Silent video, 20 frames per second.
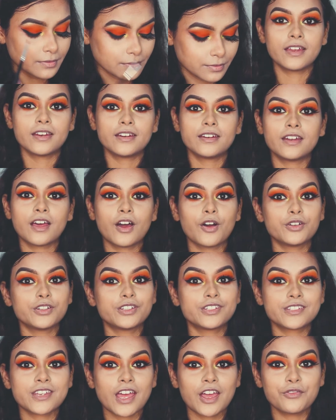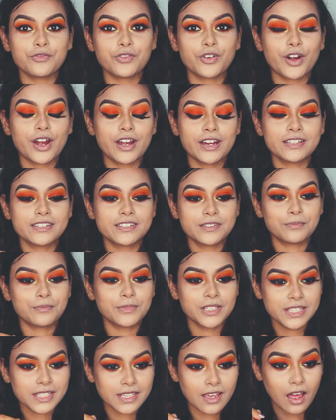And now it's time for adding some
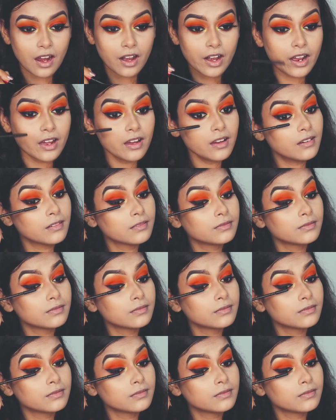mascara.